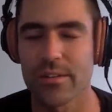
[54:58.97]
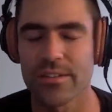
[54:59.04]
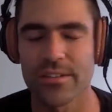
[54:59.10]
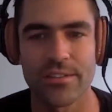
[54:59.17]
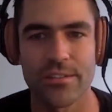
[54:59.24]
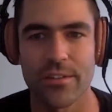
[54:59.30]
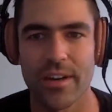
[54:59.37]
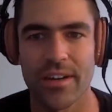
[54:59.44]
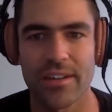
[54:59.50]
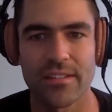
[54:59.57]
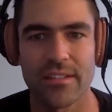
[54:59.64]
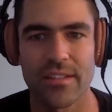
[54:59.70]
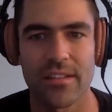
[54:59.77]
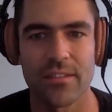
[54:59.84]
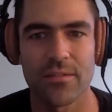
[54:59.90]
which is
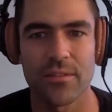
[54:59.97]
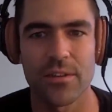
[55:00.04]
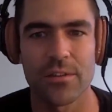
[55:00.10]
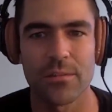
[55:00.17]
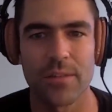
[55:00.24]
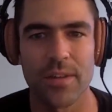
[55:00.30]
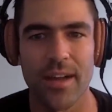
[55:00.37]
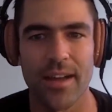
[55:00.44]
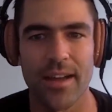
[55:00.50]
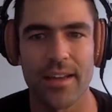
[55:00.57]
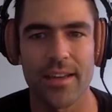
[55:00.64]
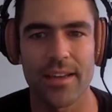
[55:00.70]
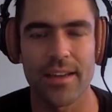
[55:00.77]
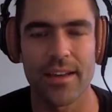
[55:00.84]
crazy. That's flown by.